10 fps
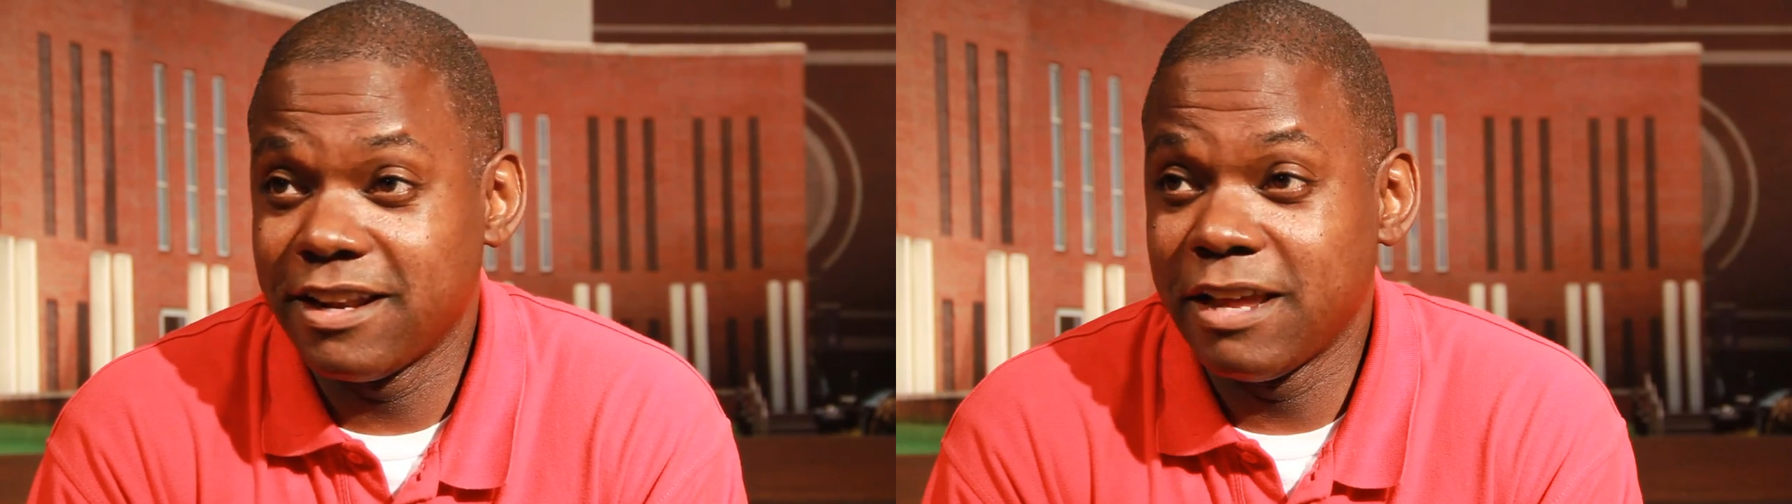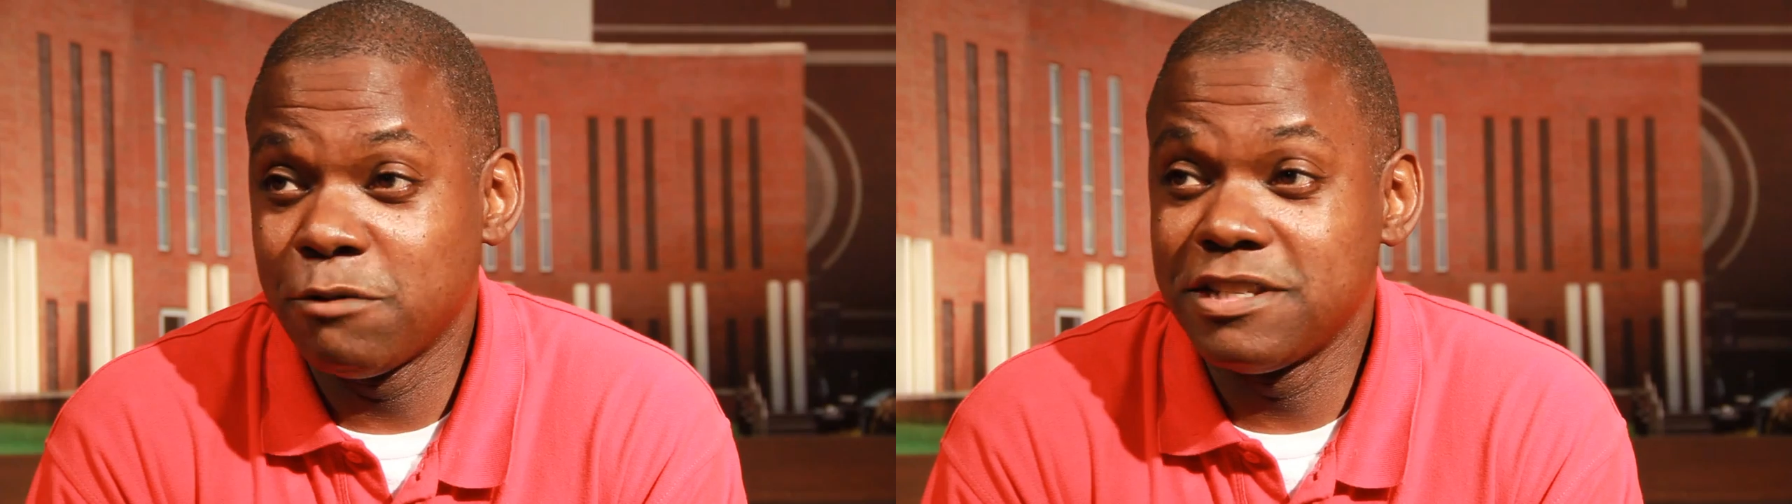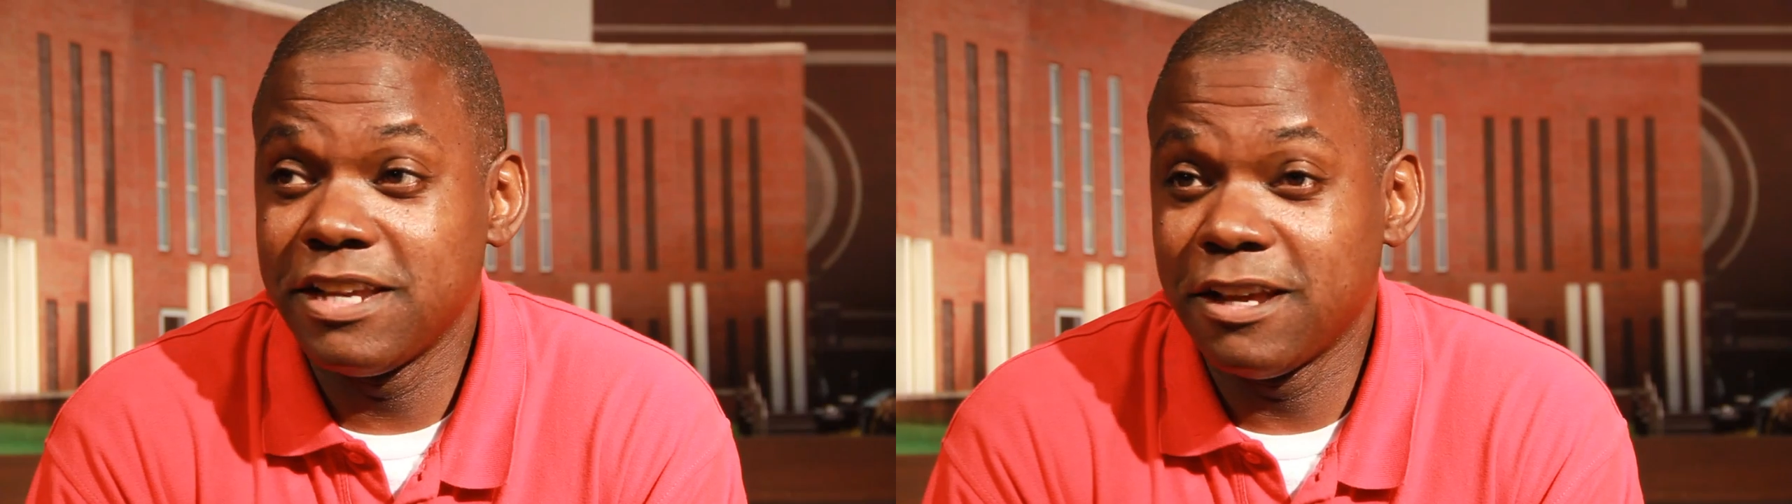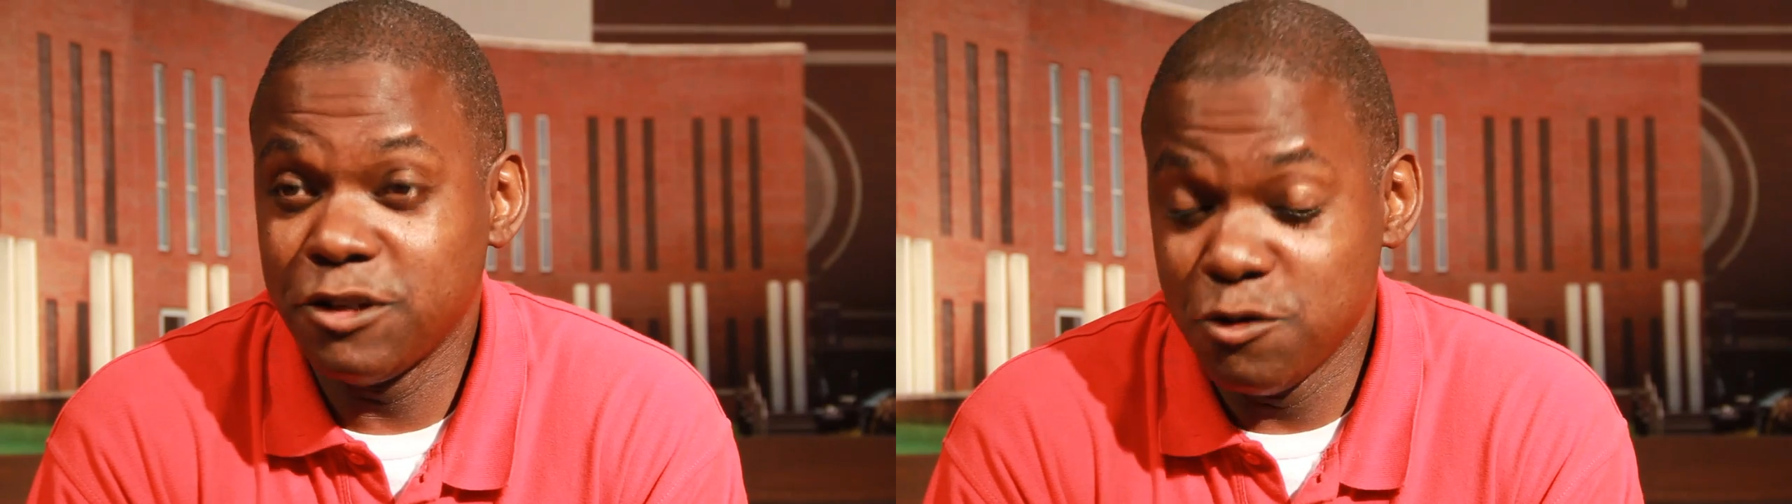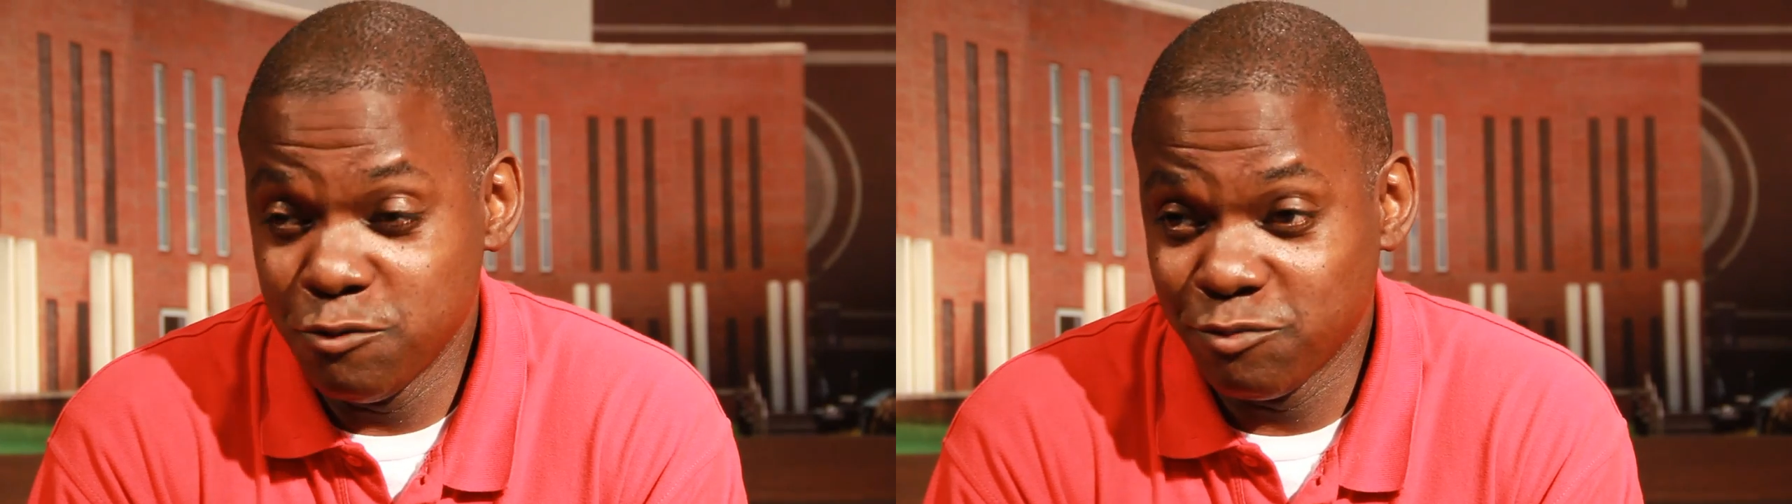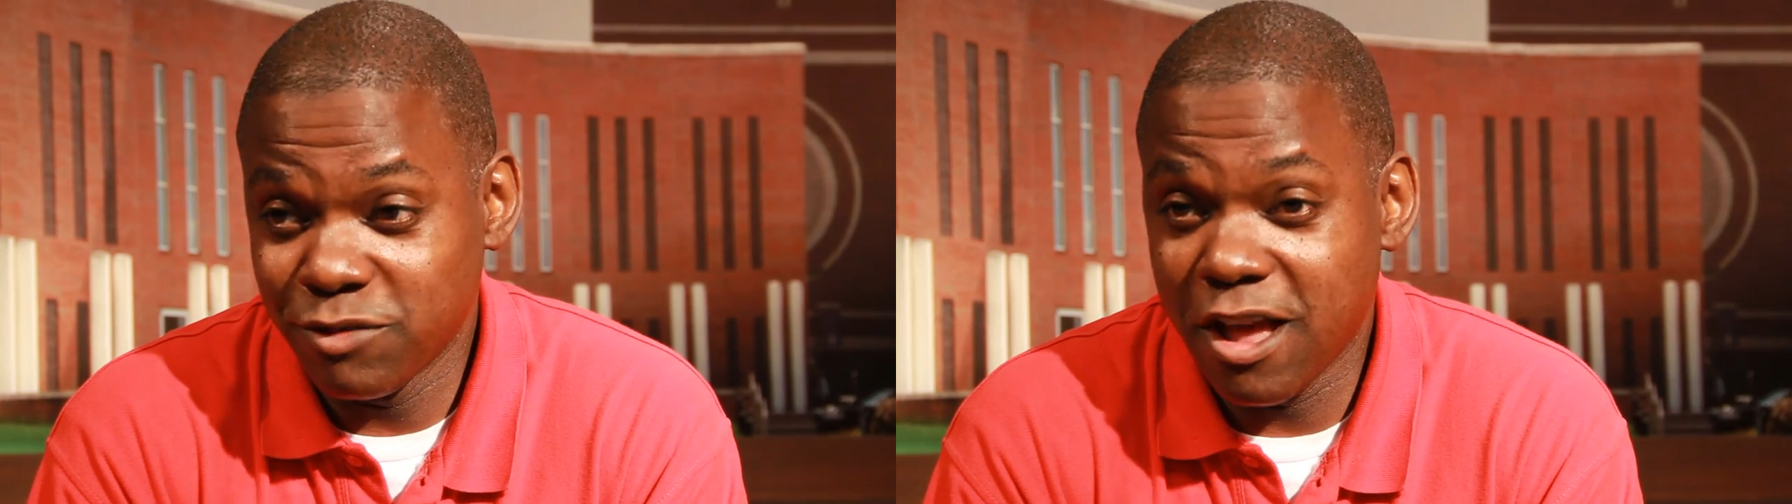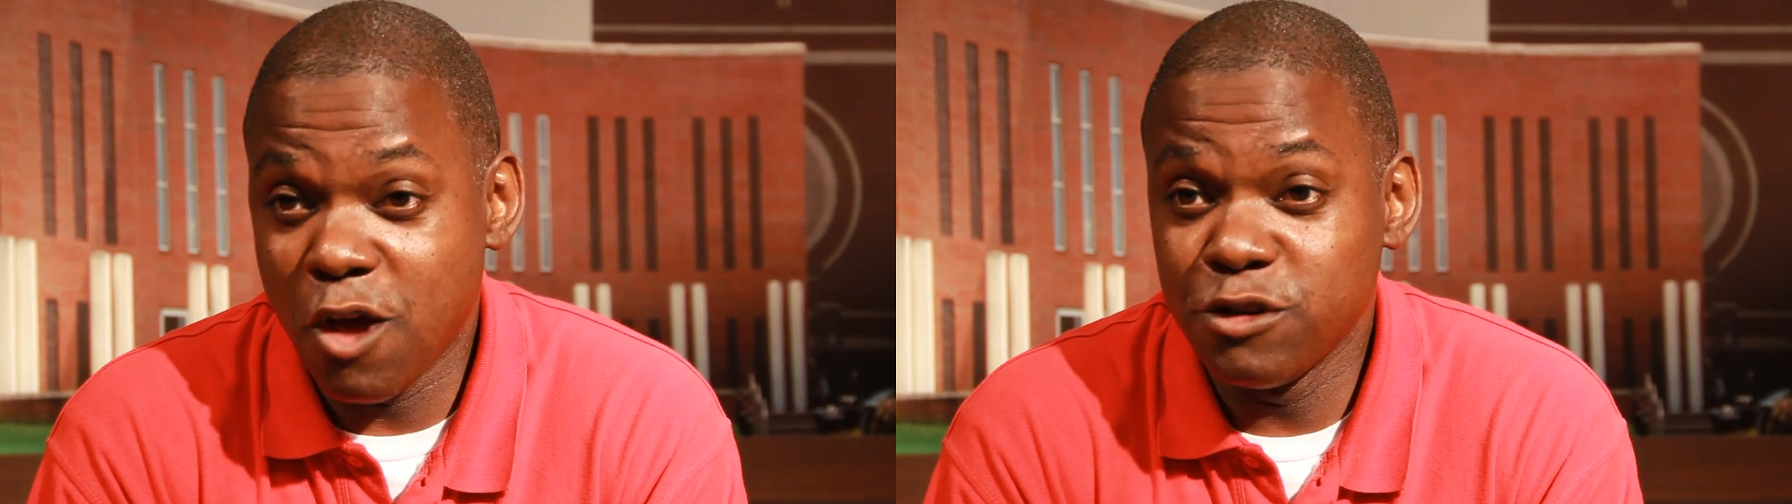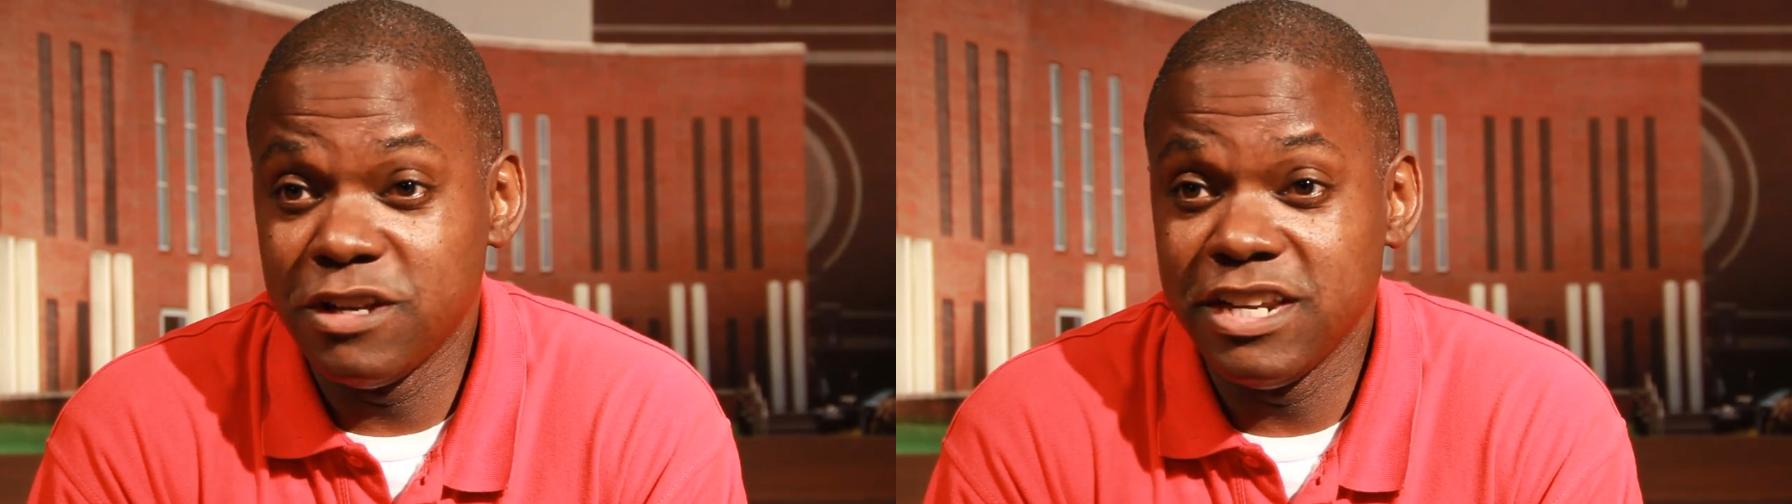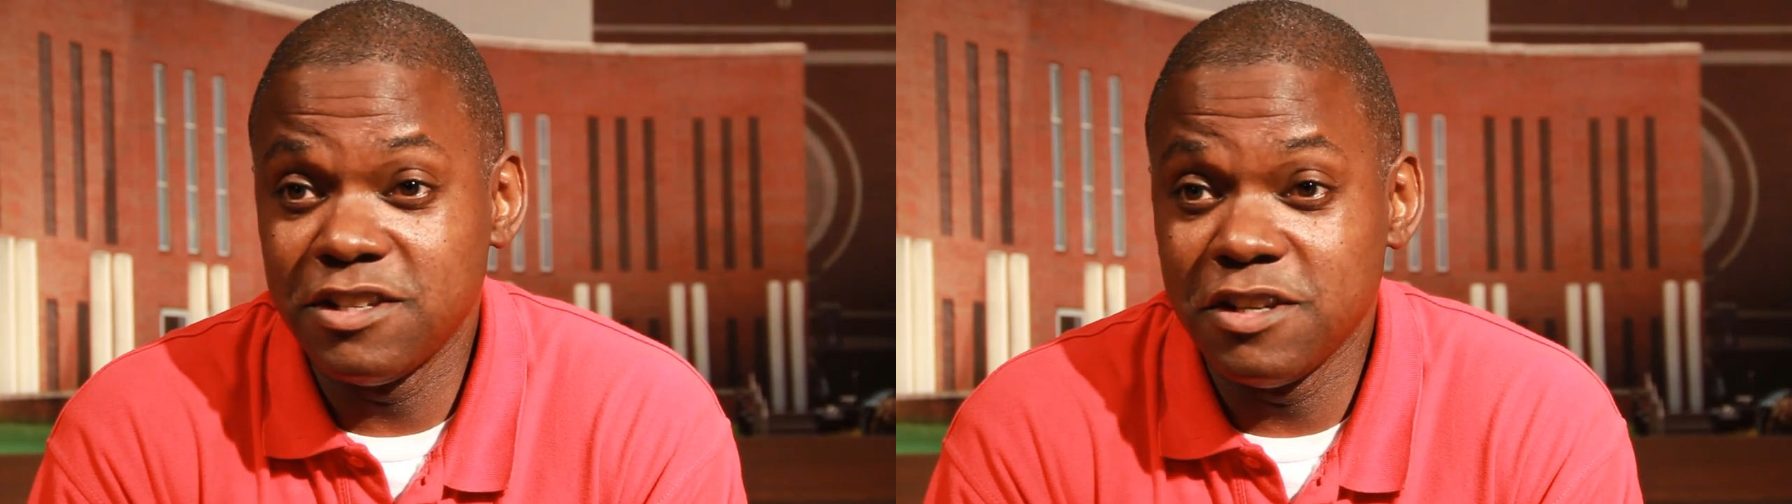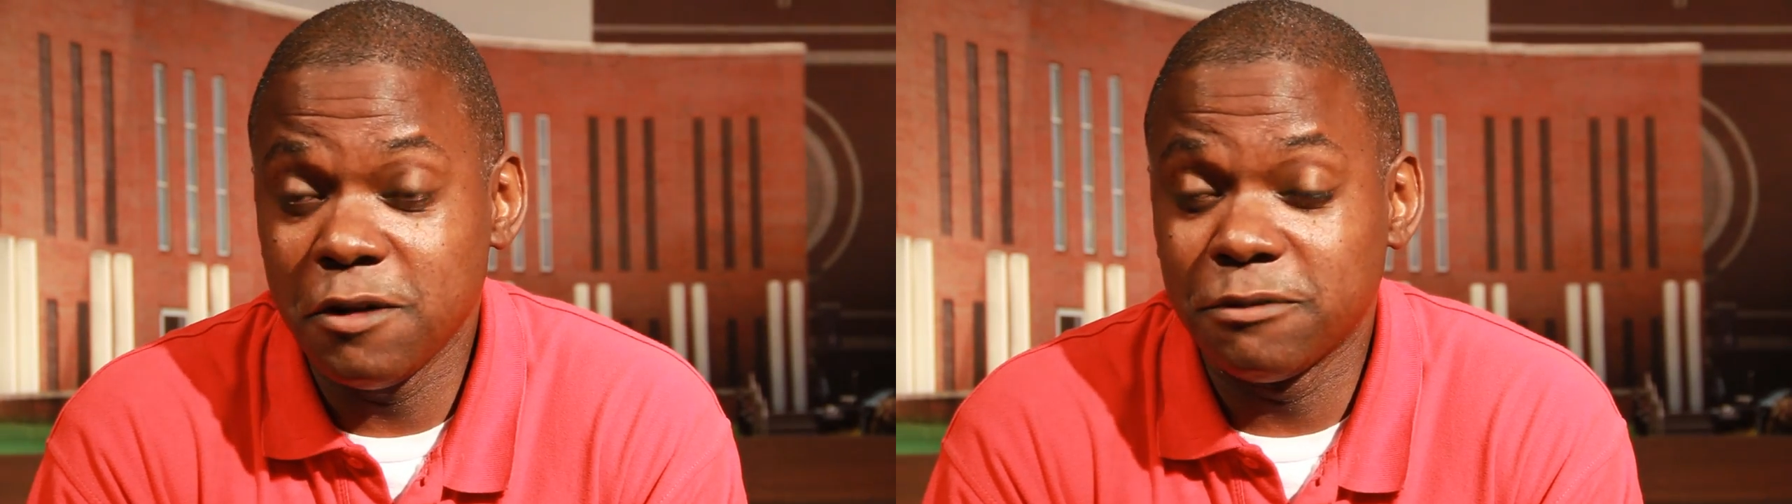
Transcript: and that would tell you all you need to know.